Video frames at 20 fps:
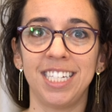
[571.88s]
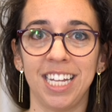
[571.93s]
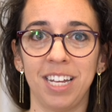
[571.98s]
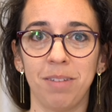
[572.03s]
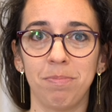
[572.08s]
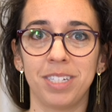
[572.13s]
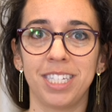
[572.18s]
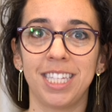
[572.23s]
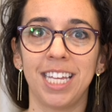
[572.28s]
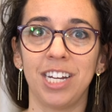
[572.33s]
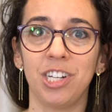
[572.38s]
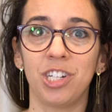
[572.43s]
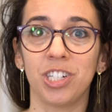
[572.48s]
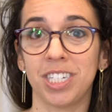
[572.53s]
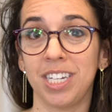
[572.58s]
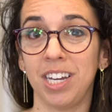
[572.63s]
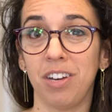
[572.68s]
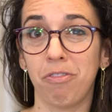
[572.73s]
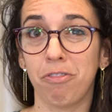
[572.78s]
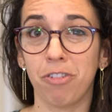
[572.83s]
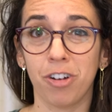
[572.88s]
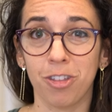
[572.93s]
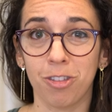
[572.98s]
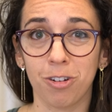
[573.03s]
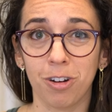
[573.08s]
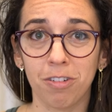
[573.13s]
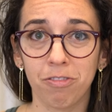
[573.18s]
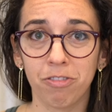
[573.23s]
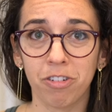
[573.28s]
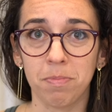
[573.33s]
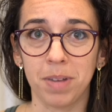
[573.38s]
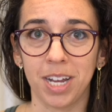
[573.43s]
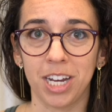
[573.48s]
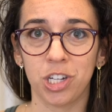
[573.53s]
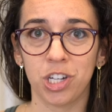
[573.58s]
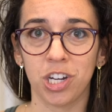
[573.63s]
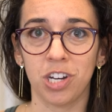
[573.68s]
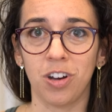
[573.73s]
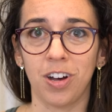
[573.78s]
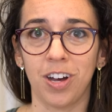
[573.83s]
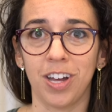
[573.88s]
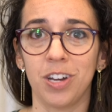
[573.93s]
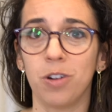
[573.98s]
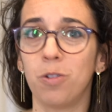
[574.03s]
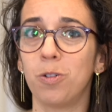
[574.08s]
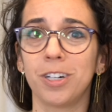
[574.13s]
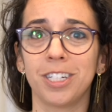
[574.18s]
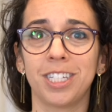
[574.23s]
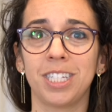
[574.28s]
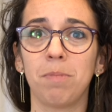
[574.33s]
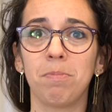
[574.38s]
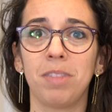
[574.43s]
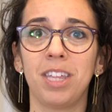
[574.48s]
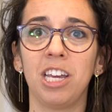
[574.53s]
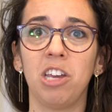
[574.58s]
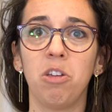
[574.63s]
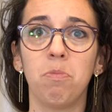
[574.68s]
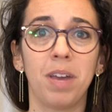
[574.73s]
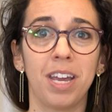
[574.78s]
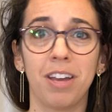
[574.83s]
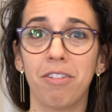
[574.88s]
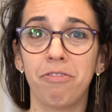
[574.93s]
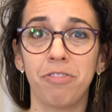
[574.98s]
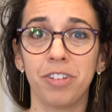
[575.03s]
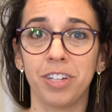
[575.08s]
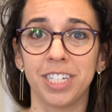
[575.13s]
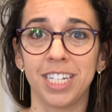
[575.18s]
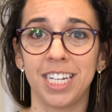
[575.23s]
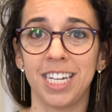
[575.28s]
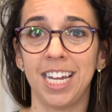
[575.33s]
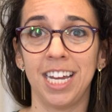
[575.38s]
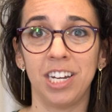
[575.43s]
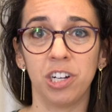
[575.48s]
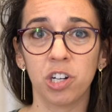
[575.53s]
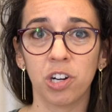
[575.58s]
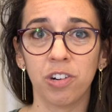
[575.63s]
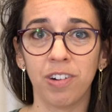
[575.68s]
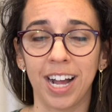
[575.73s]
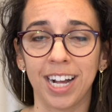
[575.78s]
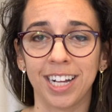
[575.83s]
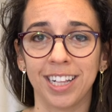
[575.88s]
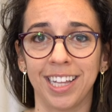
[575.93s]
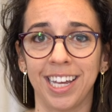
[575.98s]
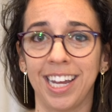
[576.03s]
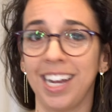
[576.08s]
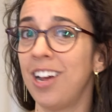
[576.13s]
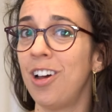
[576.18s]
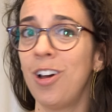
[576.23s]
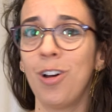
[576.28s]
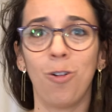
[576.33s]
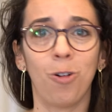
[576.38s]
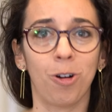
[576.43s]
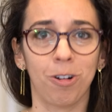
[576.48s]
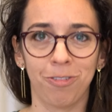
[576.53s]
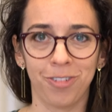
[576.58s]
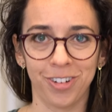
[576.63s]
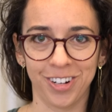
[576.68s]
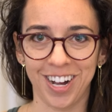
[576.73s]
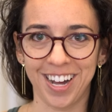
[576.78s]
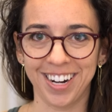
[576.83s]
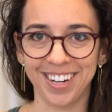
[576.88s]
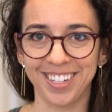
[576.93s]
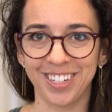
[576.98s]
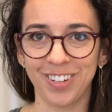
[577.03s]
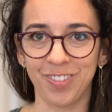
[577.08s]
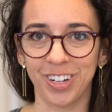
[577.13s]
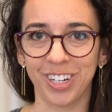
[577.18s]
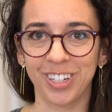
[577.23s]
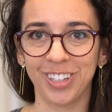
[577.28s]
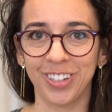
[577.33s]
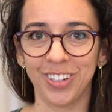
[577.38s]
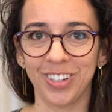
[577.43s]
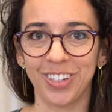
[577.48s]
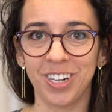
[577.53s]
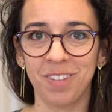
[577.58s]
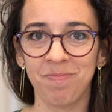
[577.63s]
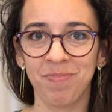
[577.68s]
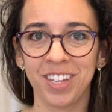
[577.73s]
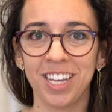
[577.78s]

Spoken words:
deems they just need further information on, or something you may have filled in incorrectly or forgotten to include.